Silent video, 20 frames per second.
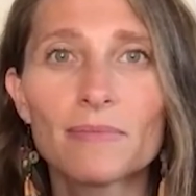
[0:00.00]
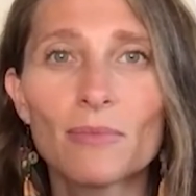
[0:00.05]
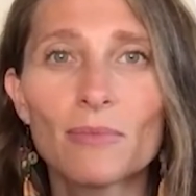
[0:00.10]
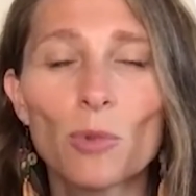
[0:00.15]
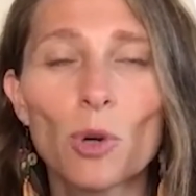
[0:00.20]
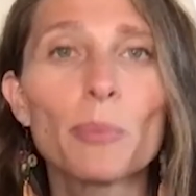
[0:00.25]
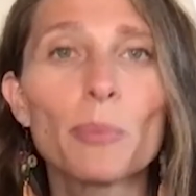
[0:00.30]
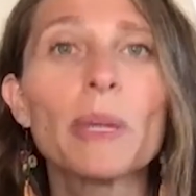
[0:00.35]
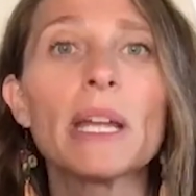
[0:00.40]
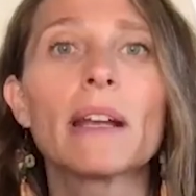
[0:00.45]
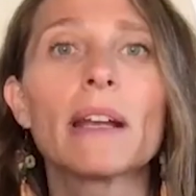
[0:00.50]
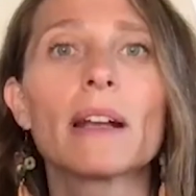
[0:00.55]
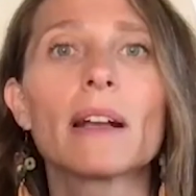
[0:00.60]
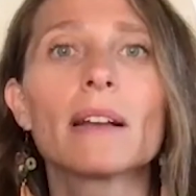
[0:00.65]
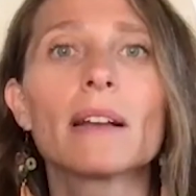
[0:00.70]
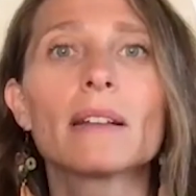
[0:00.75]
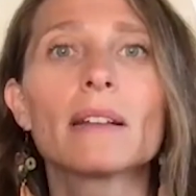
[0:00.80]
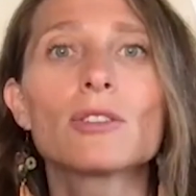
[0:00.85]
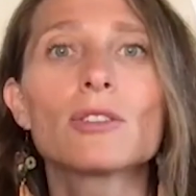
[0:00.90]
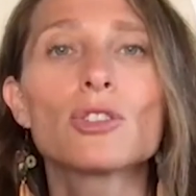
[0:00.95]
We're being
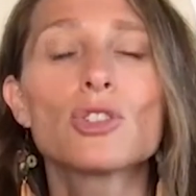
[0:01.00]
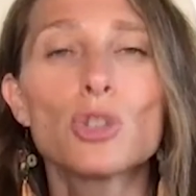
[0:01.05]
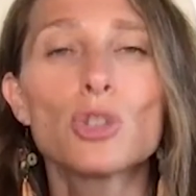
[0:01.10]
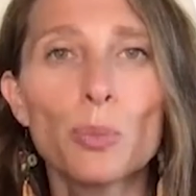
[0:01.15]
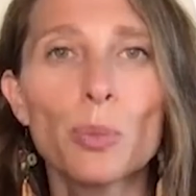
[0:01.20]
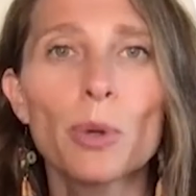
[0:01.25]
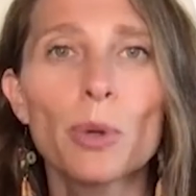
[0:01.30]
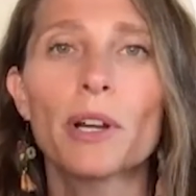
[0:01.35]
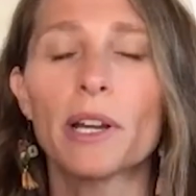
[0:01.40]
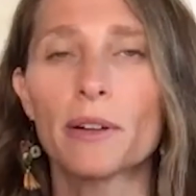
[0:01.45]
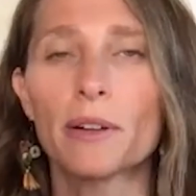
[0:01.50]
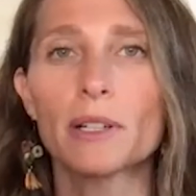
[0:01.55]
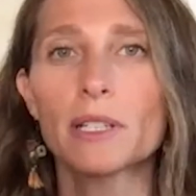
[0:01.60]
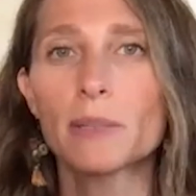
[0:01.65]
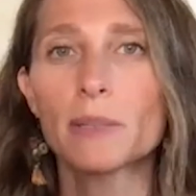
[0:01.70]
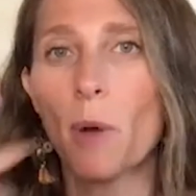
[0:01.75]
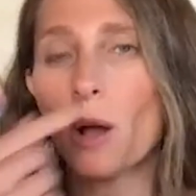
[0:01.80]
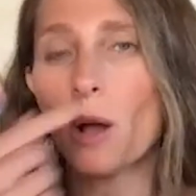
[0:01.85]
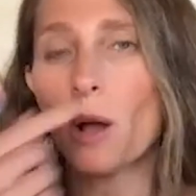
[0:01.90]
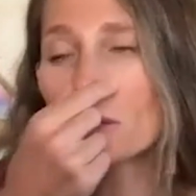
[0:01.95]
super
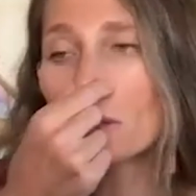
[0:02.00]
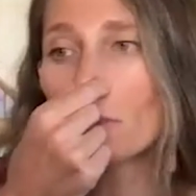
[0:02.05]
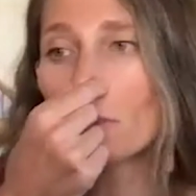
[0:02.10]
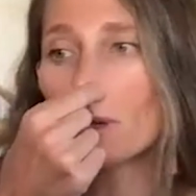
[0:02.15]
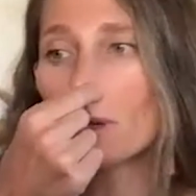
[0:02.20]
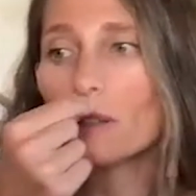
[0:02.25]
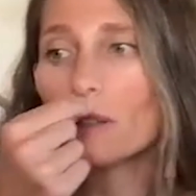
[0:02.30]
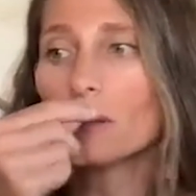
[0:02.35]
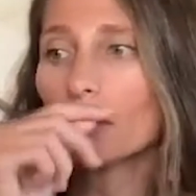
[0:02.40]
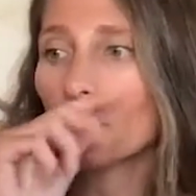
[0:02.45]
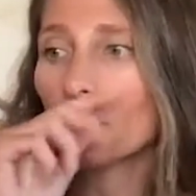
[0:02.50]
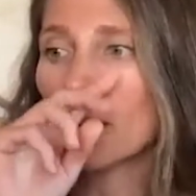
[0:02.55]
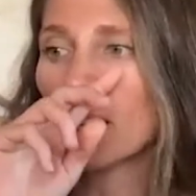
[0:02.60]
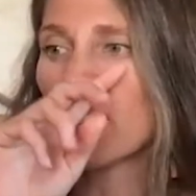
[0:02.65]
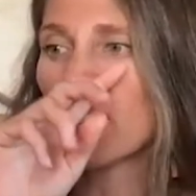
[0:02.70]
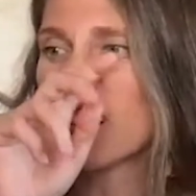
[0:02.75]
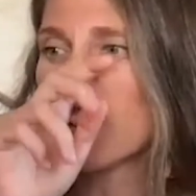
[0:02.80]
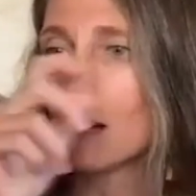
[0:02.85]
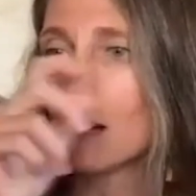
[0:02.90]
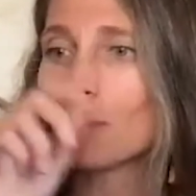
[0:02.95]
irresponsible when
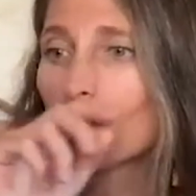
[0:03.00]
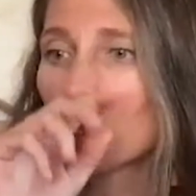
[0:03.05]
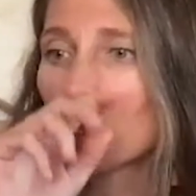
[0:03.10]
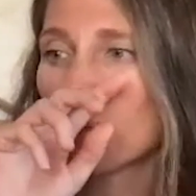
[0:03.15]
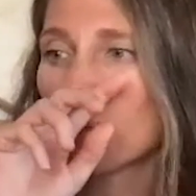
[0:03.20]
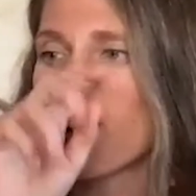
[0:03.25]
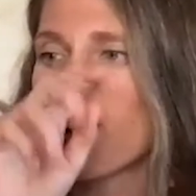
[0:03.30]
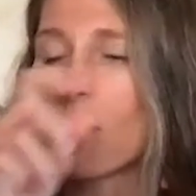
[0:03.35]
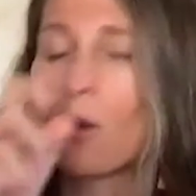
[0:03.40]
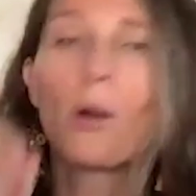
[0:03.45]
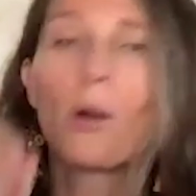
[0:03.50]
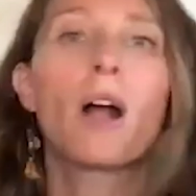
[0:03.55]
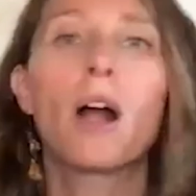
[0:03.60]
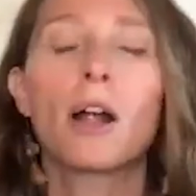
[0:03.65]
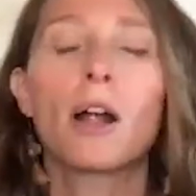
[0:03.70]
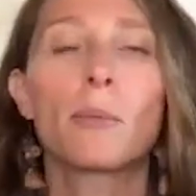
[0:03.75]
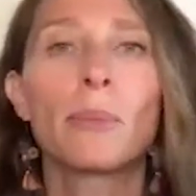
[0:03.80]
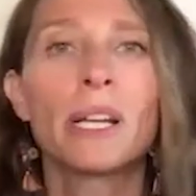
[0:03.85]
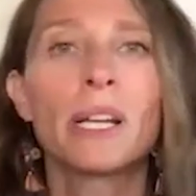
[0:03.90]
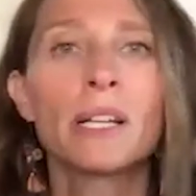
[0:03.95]
it comes to our own
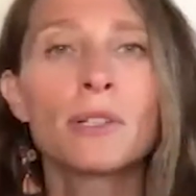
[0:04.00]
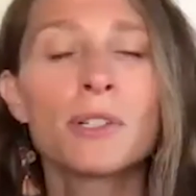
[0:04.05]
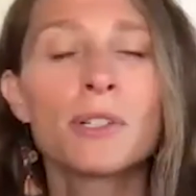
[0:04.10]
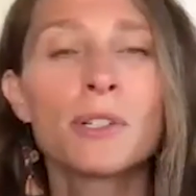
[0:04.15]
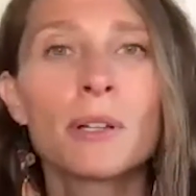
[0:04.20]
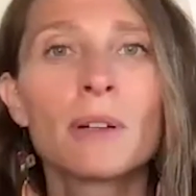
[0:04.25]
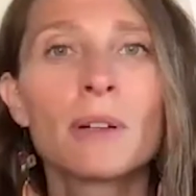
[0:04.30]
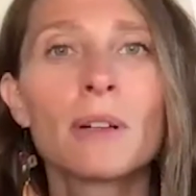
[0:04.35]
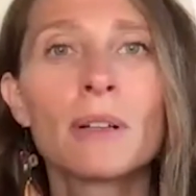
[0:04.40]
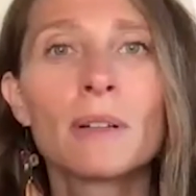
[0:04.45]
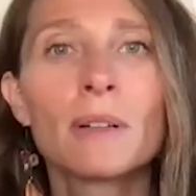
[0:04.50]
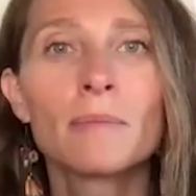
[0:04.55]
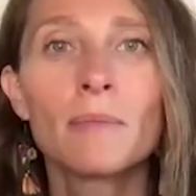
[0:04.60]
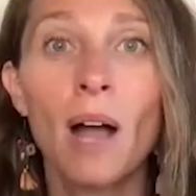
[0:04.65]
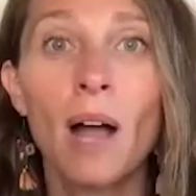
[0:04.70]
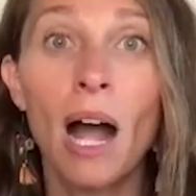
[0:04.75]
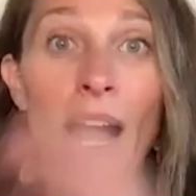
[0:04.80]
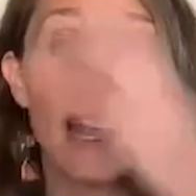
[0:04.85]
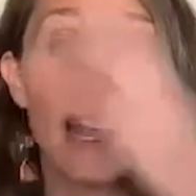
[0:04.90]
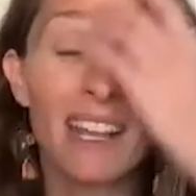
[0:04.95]
garbage.
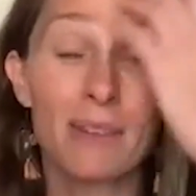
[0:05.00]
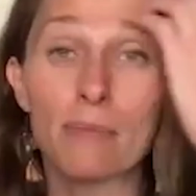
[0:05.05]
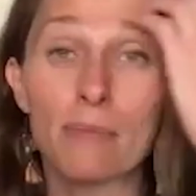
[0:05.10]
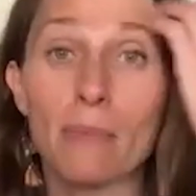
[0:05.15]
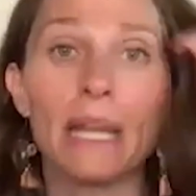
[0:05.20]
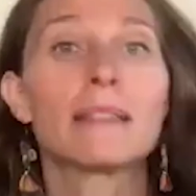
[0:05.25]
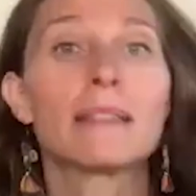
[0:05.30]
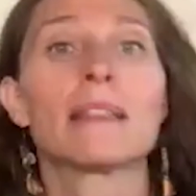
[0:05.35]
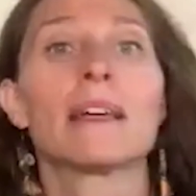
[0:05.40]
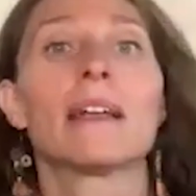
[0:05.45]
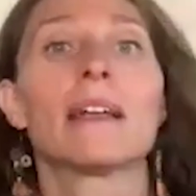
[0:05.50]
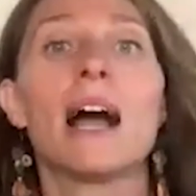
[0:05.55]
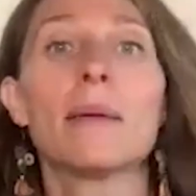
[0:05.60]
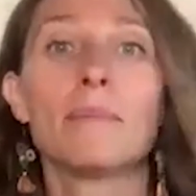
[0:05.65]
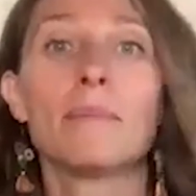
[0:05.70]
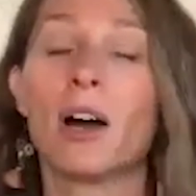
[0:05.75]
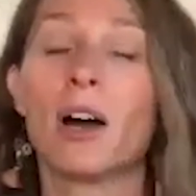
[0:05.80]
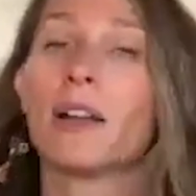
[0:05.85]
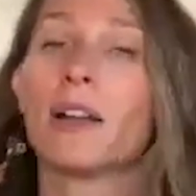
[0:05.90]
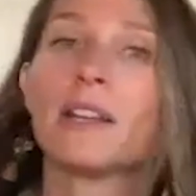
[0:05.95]
I admit that I'm
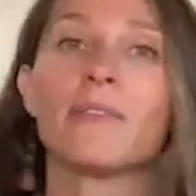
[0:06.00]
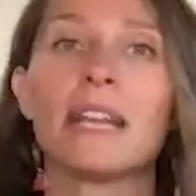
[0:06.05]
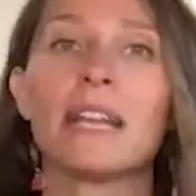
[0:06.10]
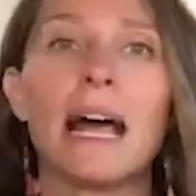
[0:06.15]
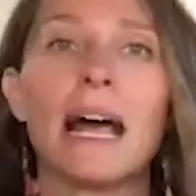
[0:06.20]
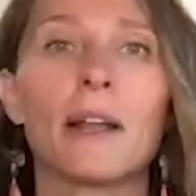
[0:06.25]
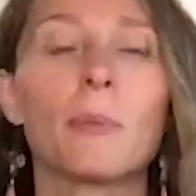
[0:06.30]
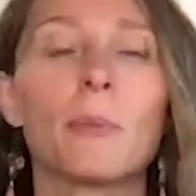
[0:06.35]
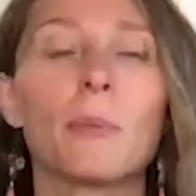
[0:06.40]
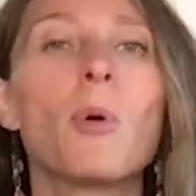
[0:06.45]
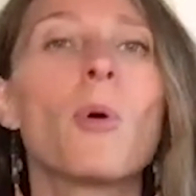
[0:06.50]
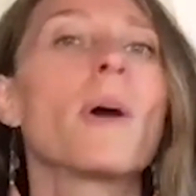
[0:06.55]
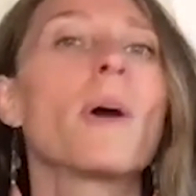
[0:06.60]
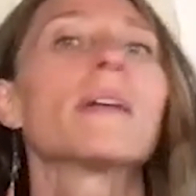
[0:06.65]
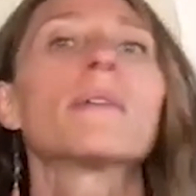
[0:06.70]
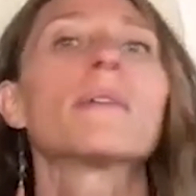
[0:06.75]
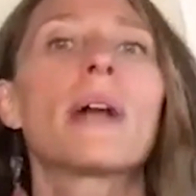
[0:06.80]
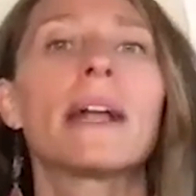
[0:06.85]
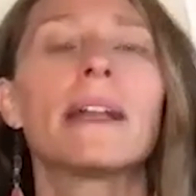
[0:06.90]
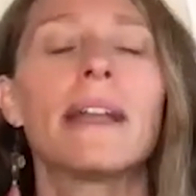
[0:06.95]
not even at a
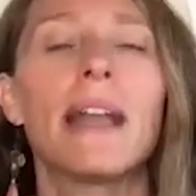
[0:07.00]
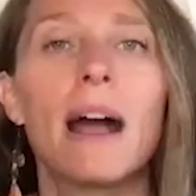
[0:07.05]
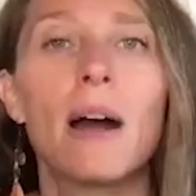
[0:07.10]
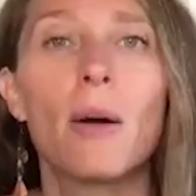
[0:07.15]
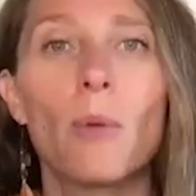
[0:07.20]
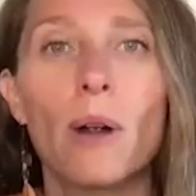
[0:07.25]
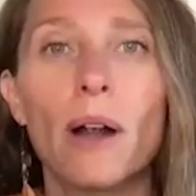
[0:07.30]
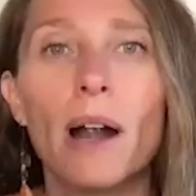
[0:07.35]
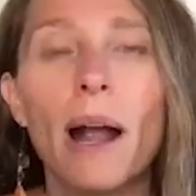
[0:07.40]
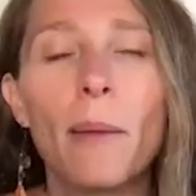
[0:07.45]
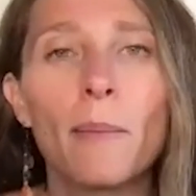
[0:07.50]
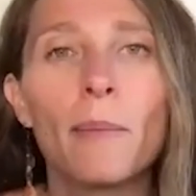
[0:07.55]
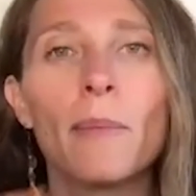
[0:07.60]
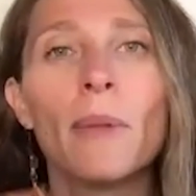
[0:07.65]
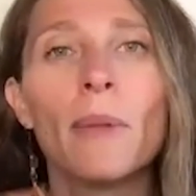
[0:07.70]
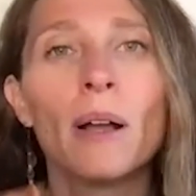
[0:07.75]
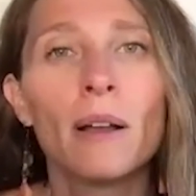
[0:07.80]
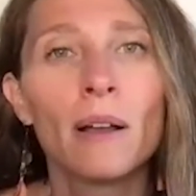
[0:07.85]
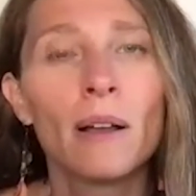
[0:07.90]
point right now where I'm